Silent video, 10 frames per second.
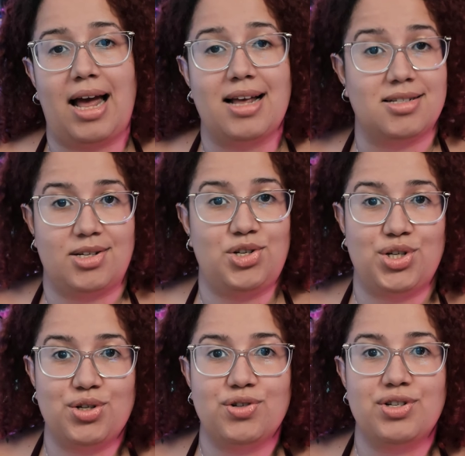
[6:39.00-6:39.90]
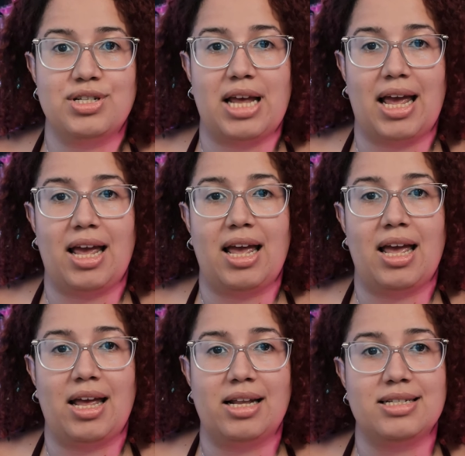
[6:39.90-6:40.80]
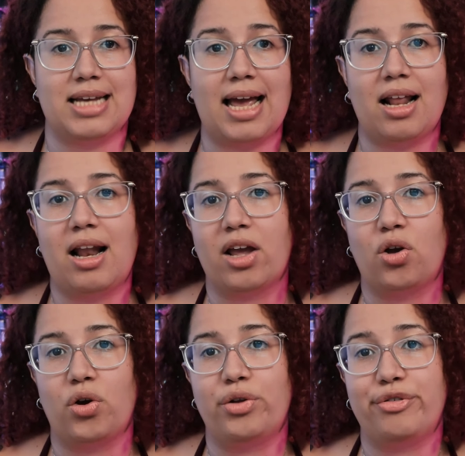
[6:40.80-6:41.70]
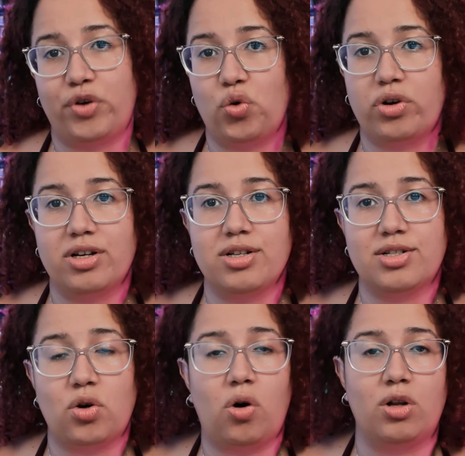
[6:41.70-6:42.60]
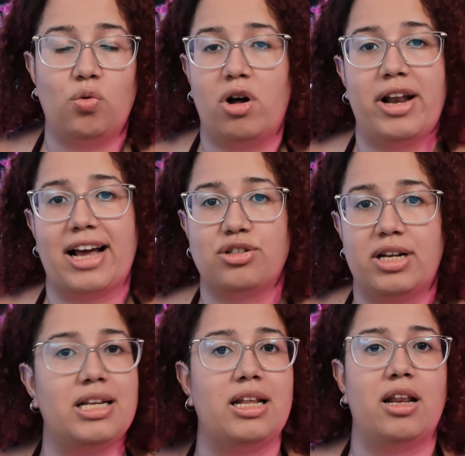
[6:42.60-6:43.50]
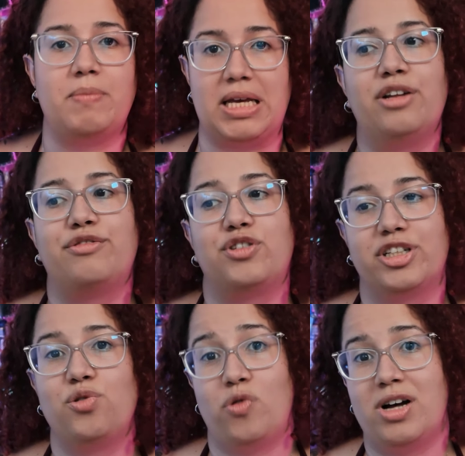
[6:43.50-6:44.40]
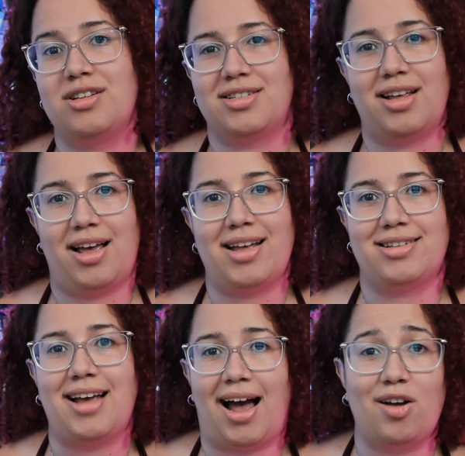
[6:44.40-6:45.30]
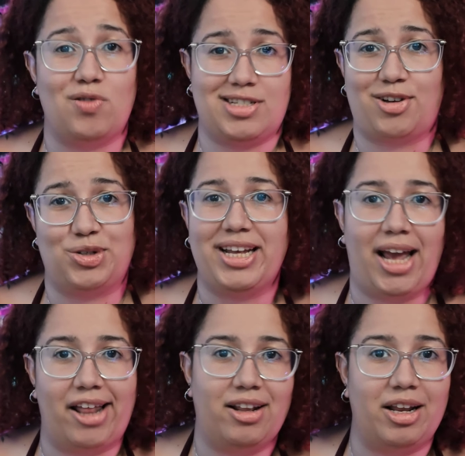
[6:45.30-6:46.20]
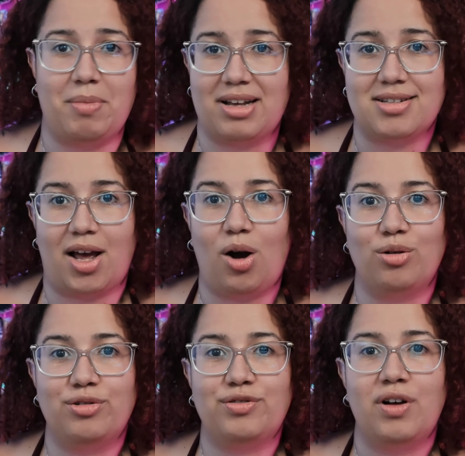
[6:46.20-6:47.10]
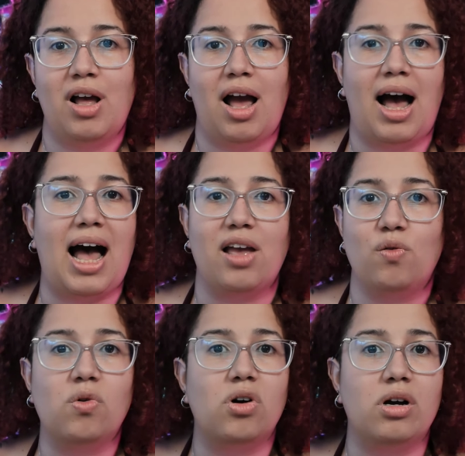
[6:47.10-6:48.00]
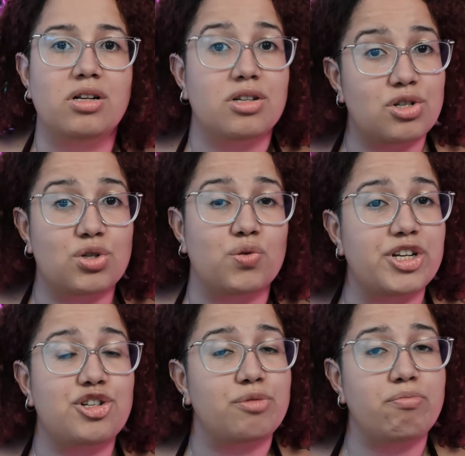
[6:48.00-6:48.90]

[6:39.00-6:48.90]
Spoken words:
as issues, and then I could focus on what actually needed me. And for the ones that I was actually handling myself, I would switch